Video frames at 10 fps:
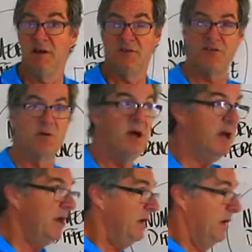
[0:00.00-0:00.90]
So
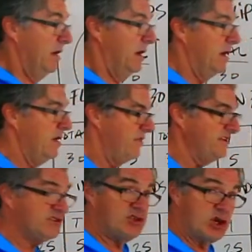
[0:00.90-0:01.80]

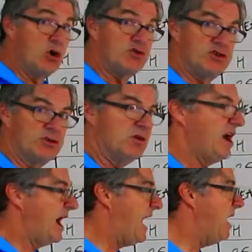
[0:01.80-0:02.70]
this shows you
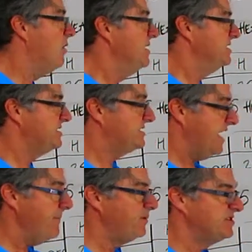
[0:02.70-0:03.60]
how
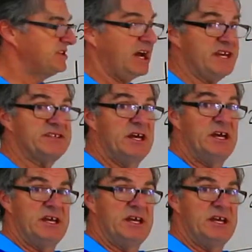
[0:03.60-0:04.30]
sample size